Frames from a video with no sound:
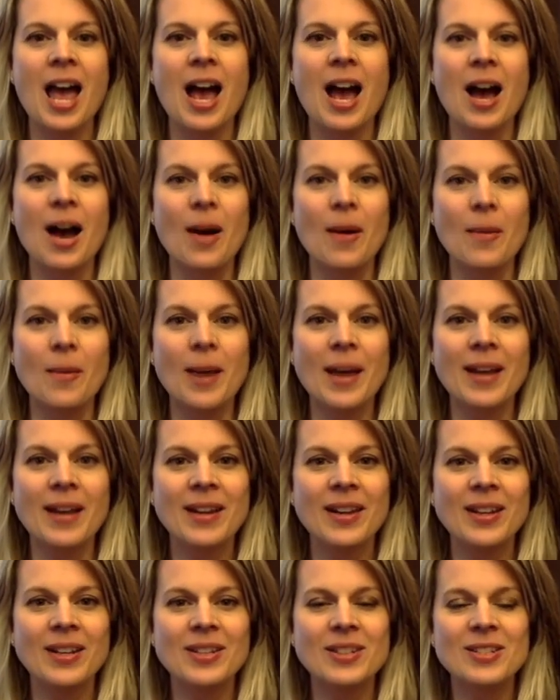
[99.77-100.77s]
Uh, one,
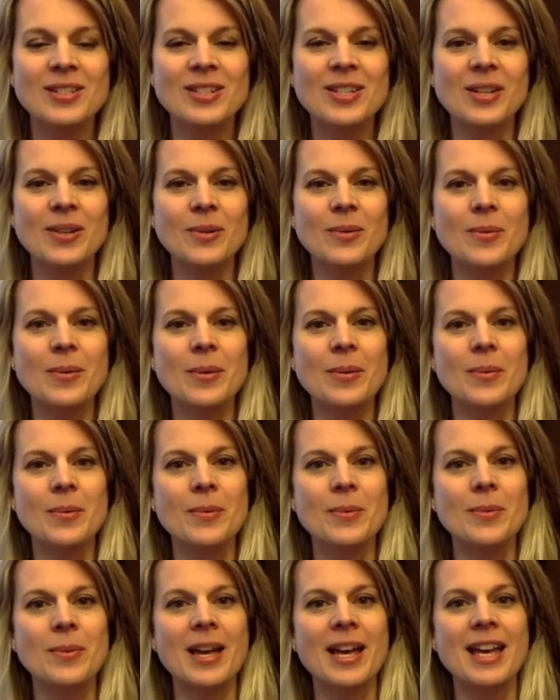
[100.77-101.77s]
two,
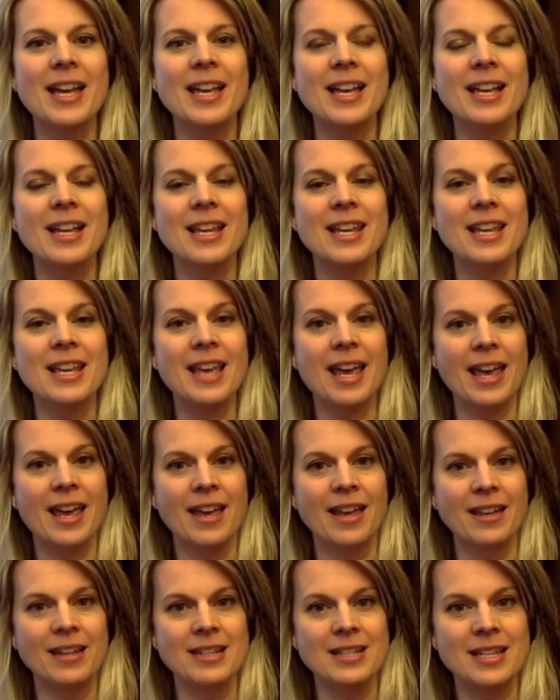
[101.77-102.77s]
ready,
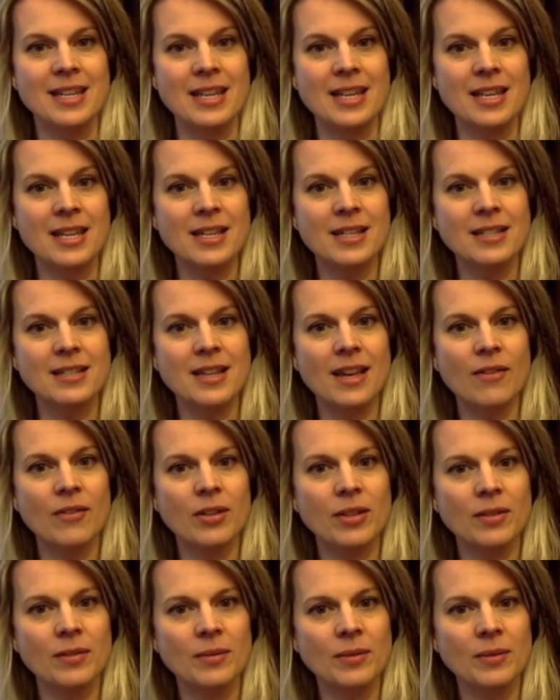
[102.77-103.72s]
and E7,